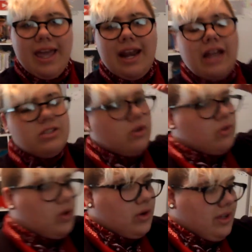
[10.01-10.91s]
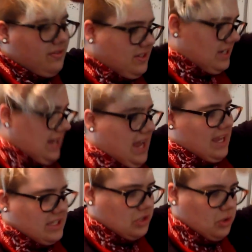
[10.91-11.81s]
and I don't know if
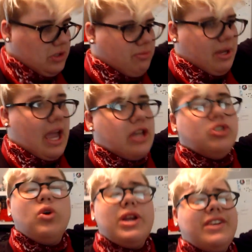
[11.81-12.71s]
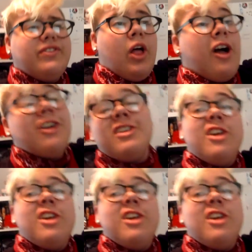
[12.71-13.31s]
today is going to be a joint vlog